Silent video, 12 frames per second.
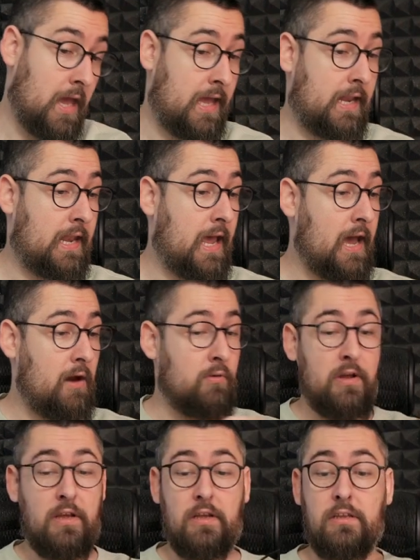And now
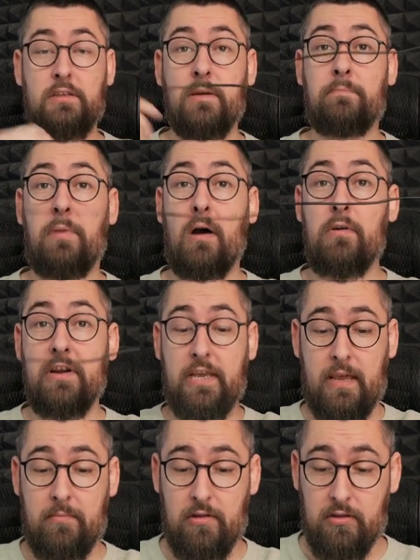the power
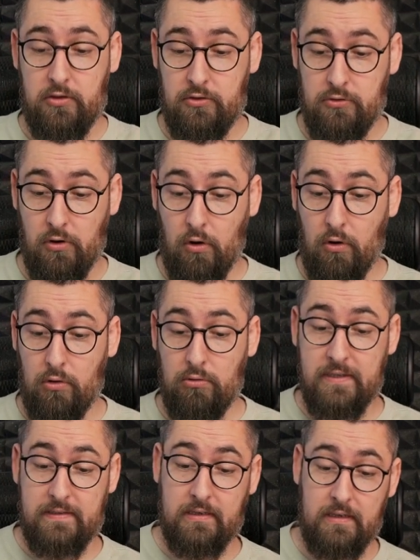cable, you
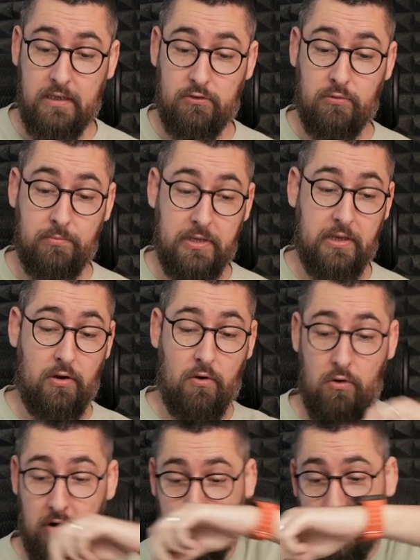always need to be
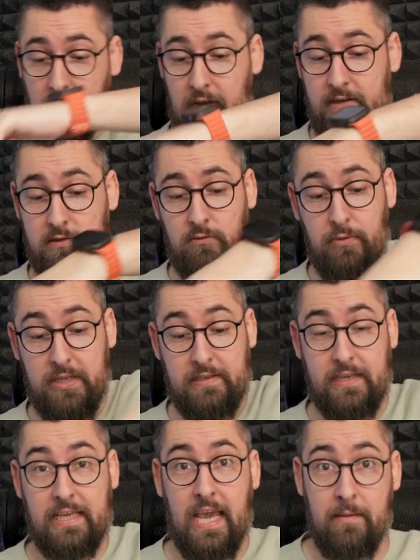organized with
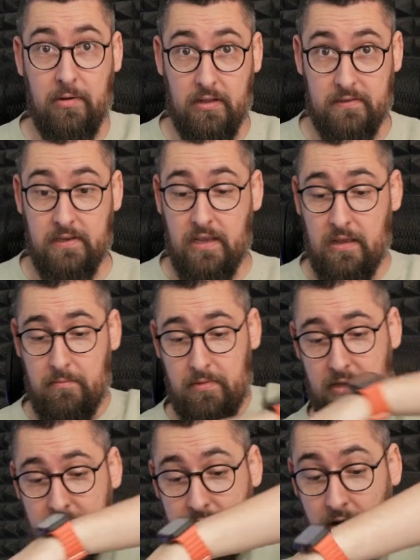the cables
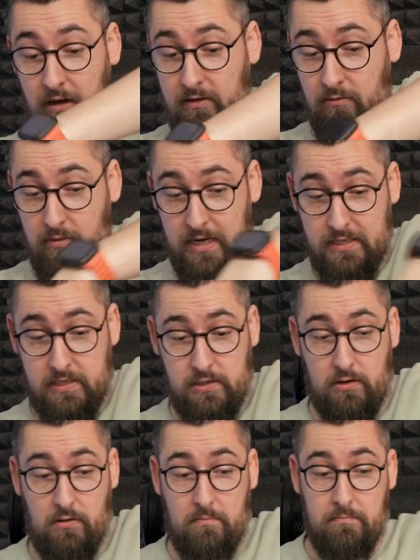because otherwise
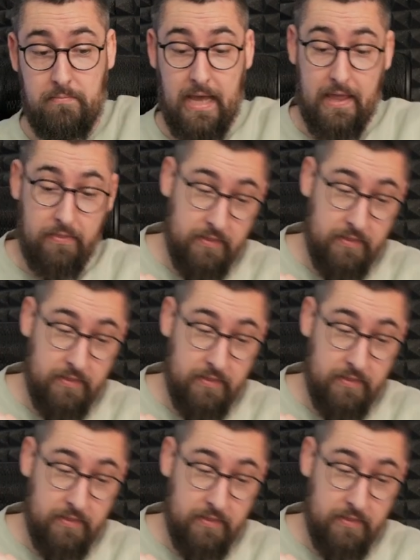some bad